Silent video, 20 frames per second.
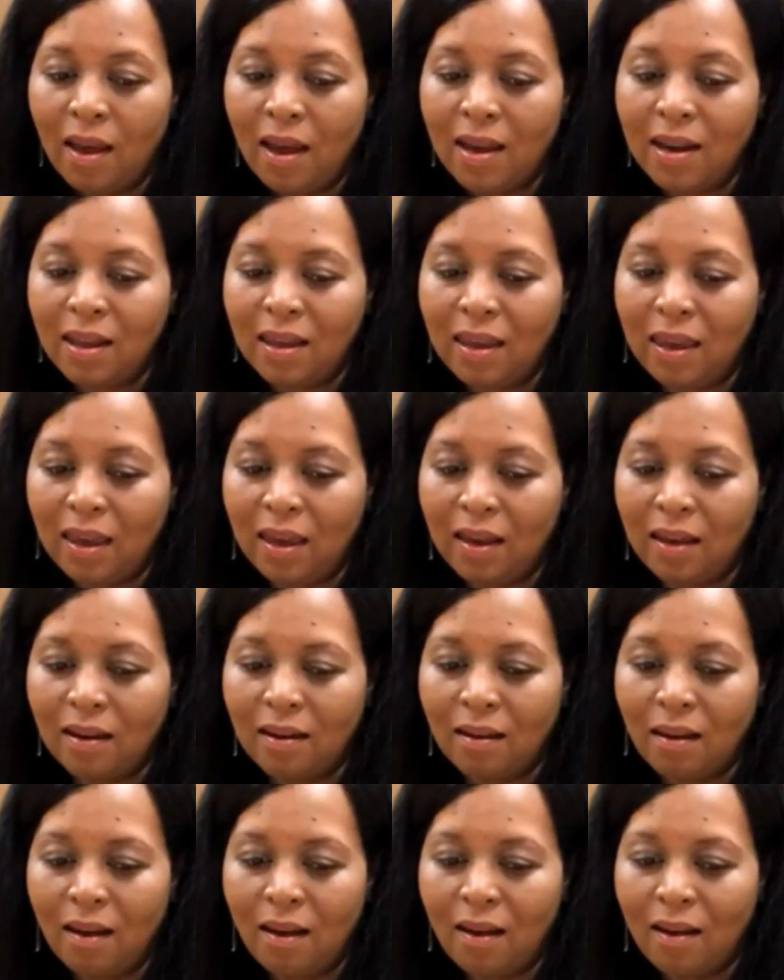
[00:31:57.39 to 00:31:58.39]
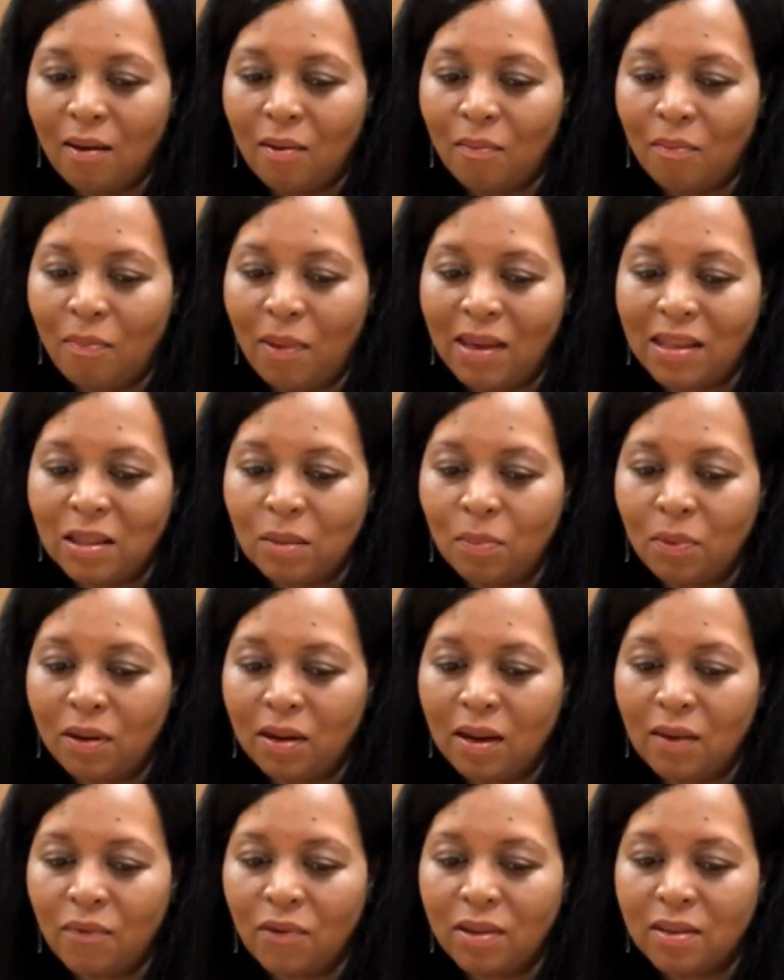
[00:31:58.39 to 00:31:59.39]
And again, based
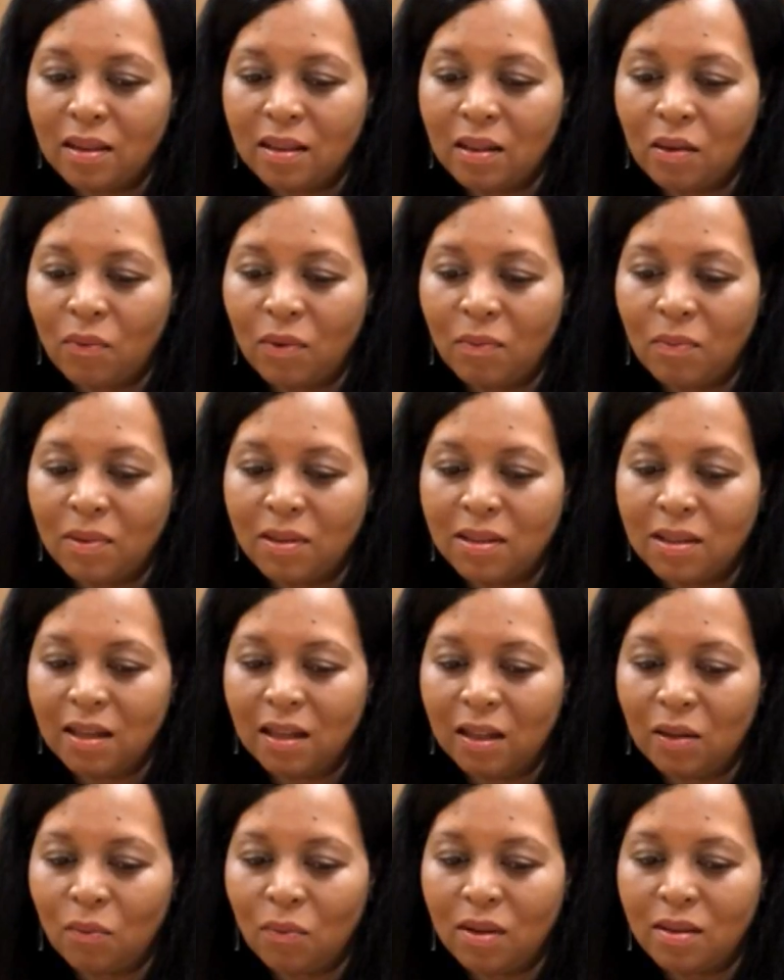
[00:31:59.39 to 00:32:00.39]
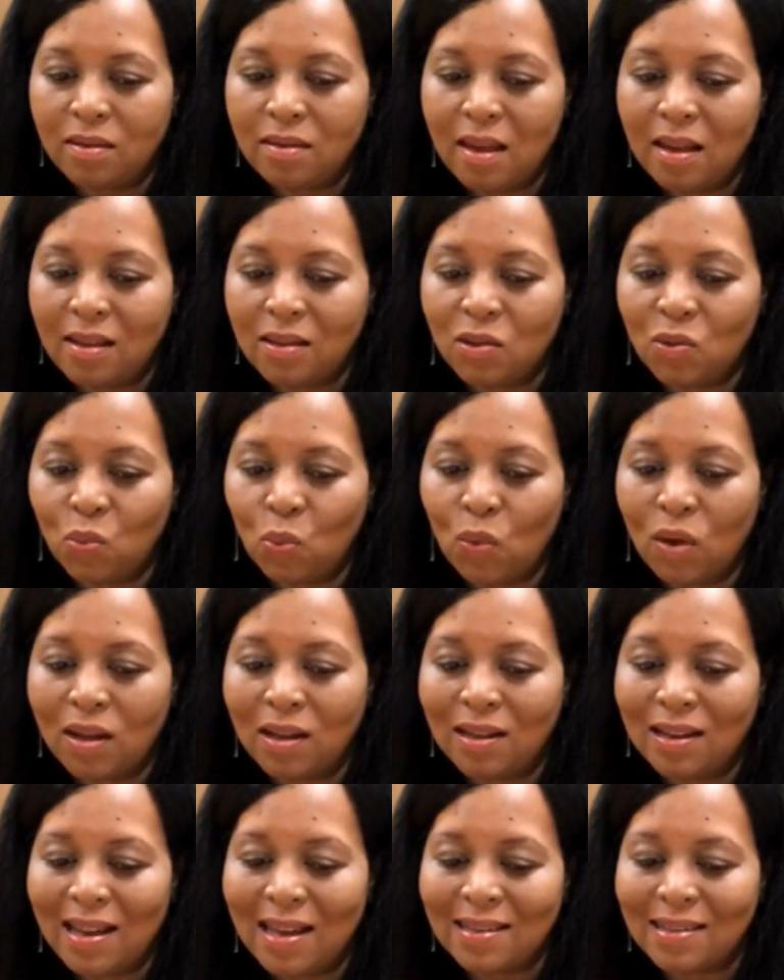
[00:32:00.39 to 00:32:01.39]
upon everything that we've dealing with, that's
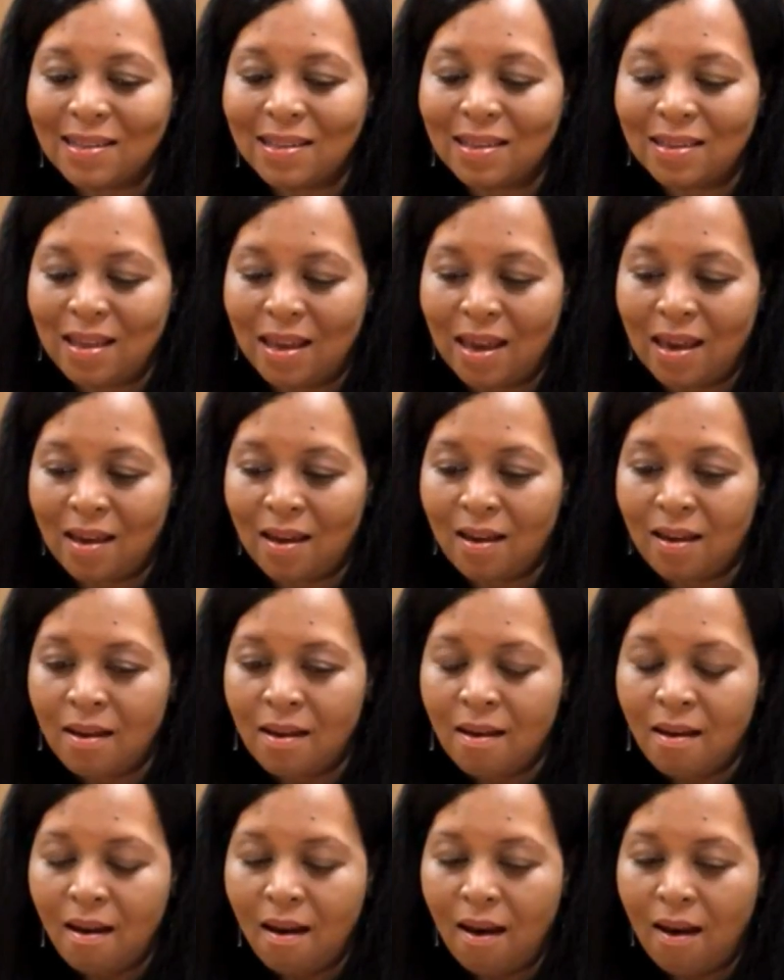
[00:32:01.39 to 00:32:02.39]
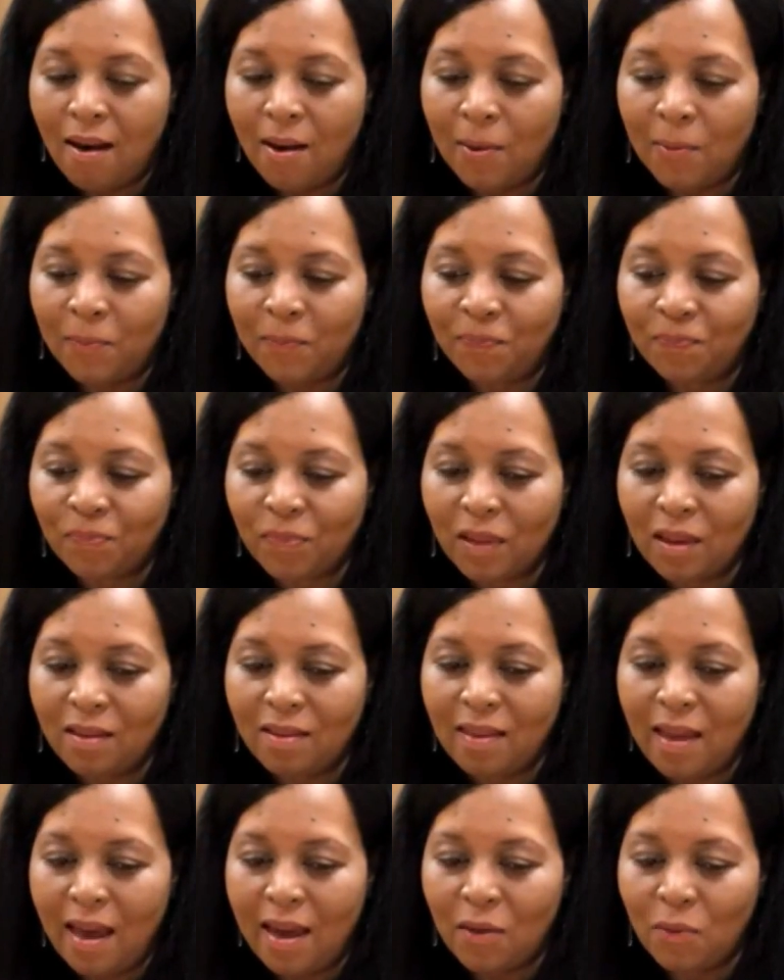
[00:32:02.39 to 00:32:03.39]
one less thing
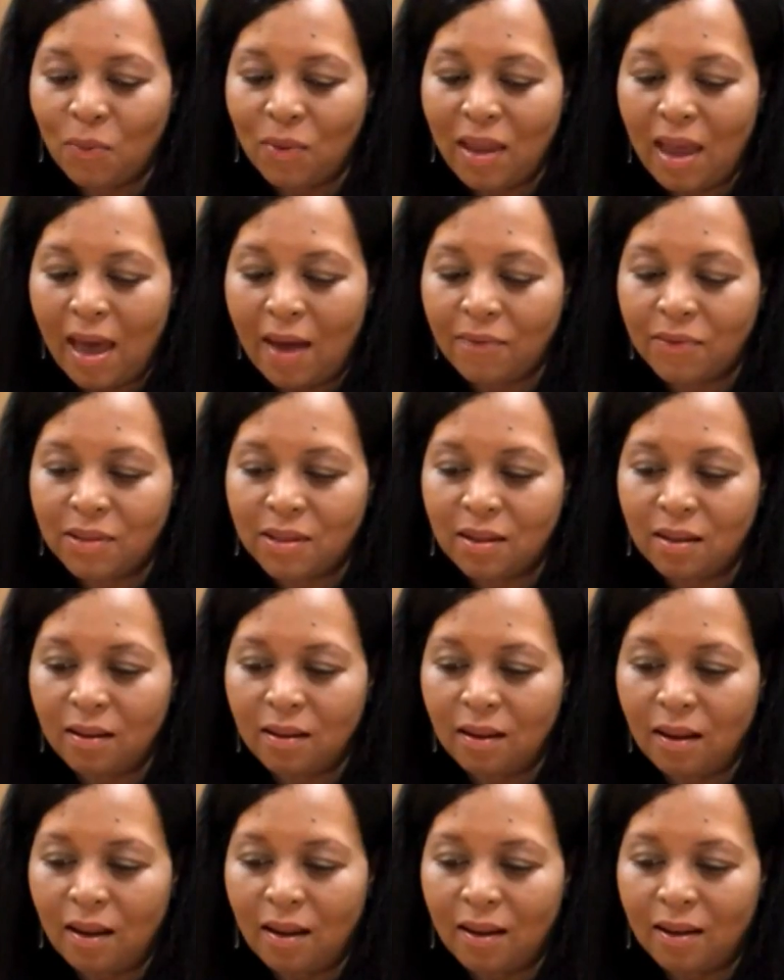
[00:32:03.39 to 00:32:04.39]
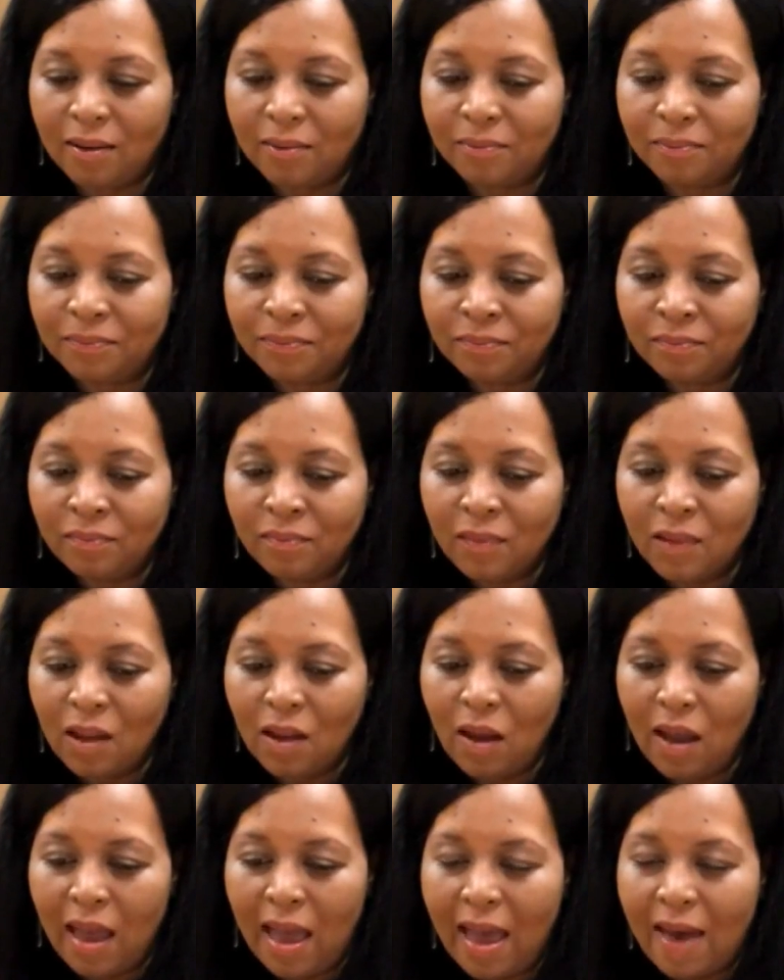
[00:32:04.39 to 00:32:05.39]
that we have to
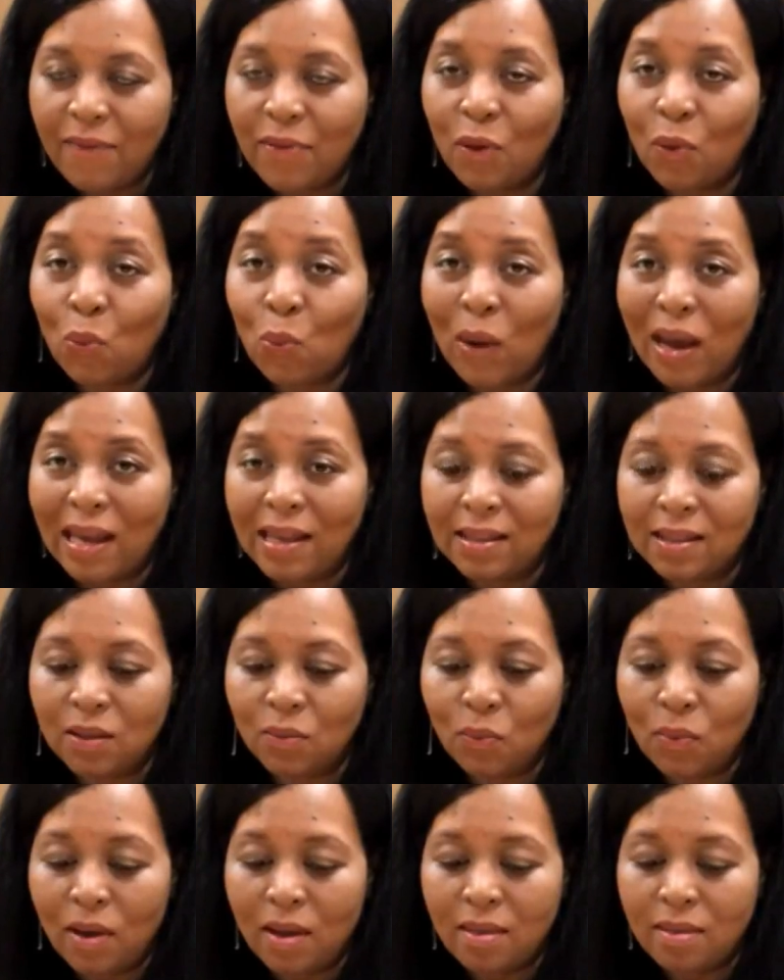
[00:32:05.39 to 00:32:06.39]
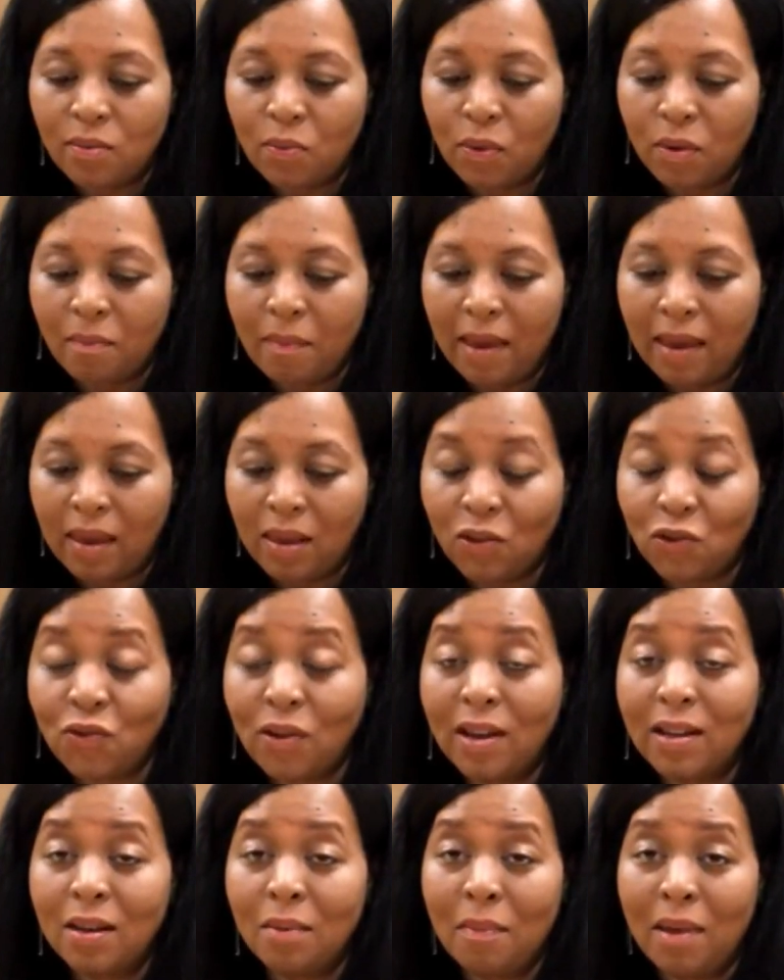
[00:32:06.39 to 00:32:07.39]
have the weight with. We're
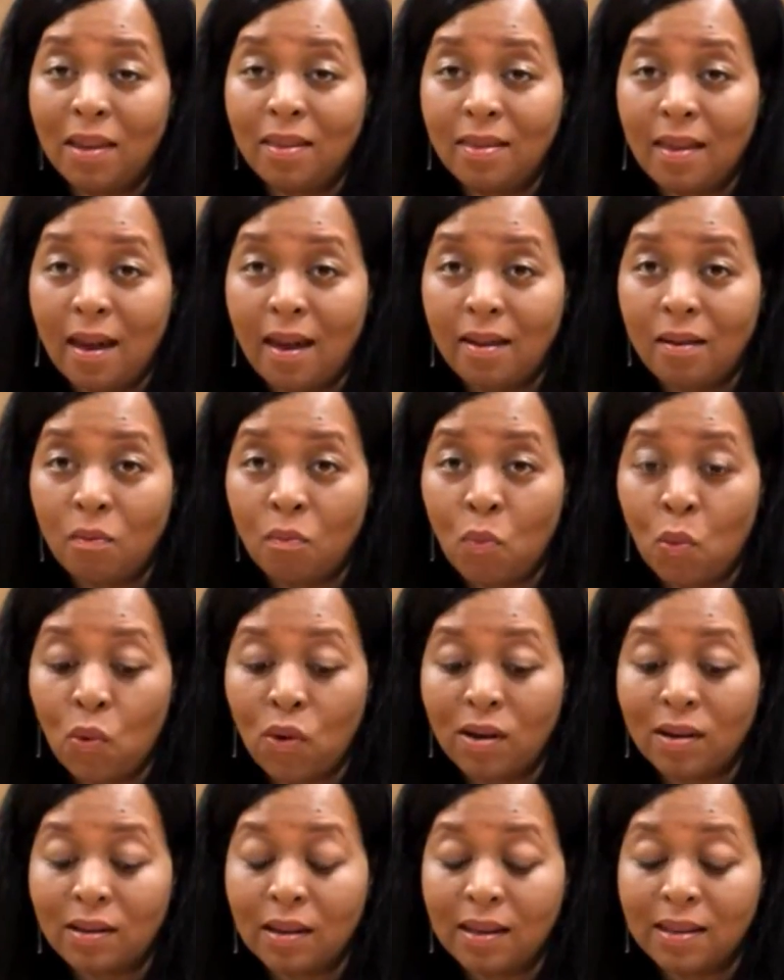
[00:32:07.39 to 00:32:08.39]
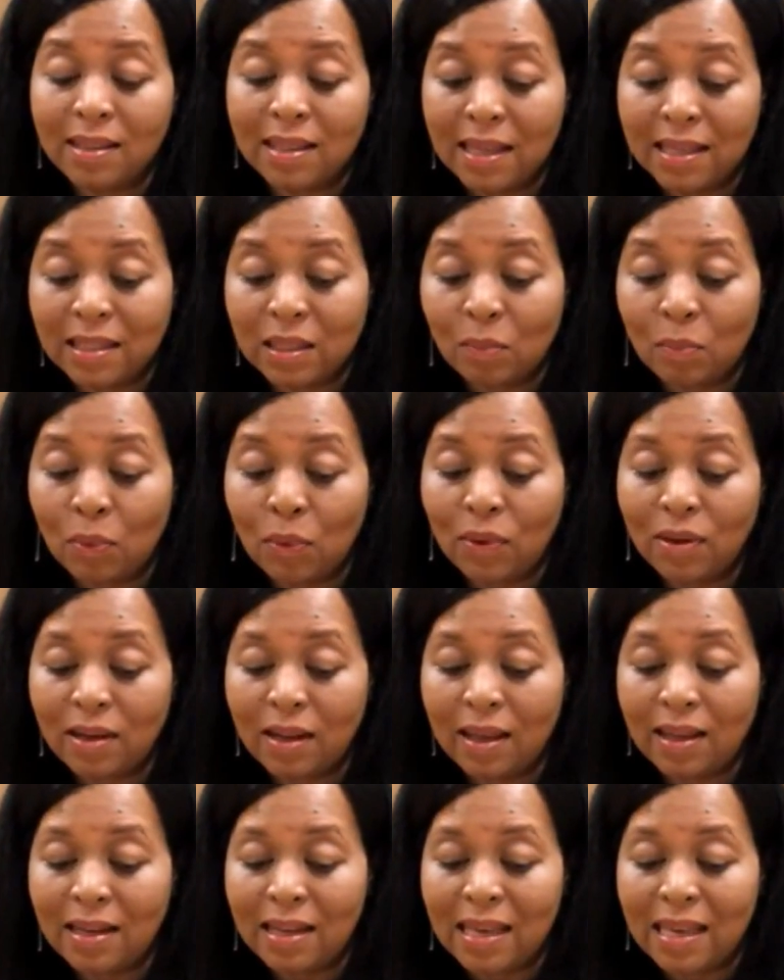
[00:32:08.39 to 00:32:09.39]
trying to make that more accessible
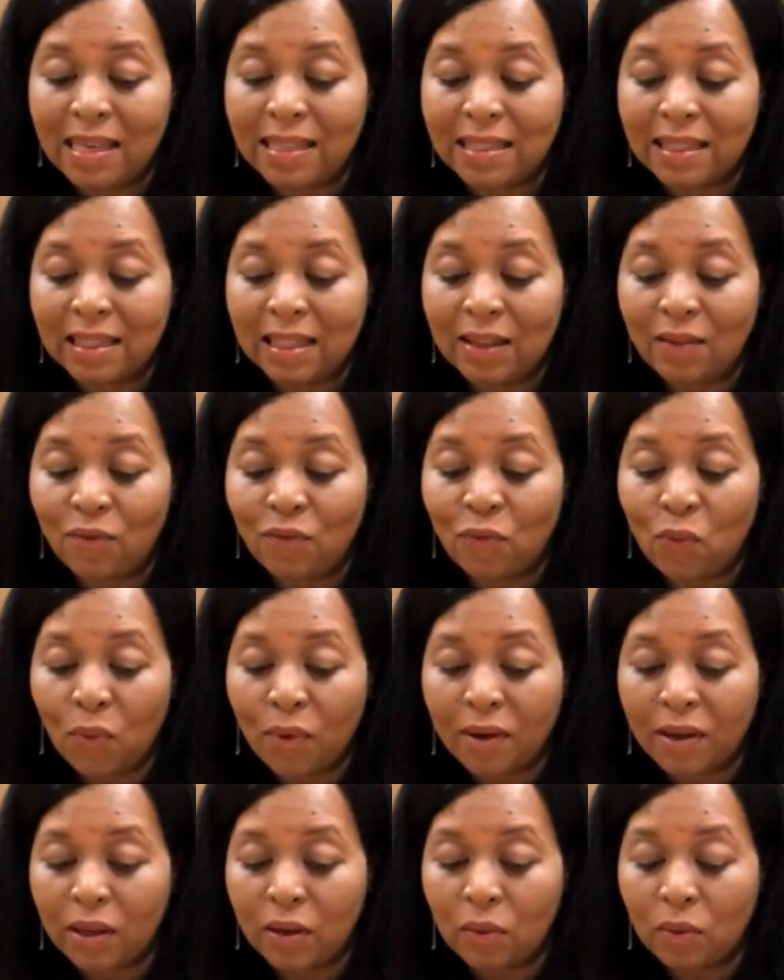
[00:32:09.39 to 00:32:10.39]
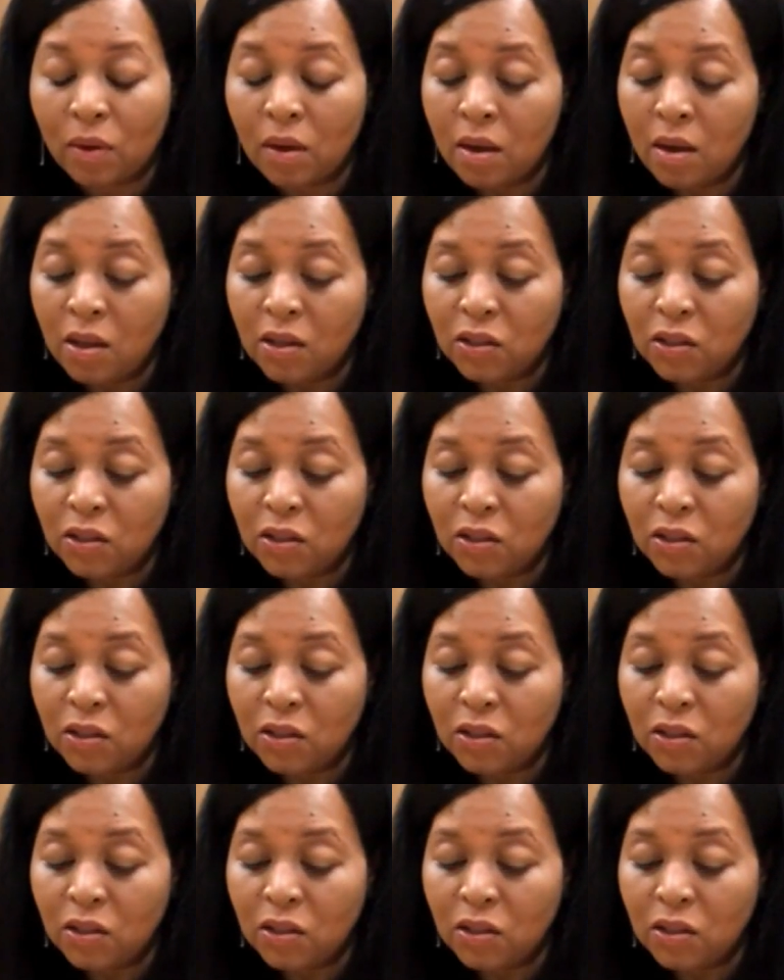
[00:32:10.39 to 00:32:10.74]
and easily for you.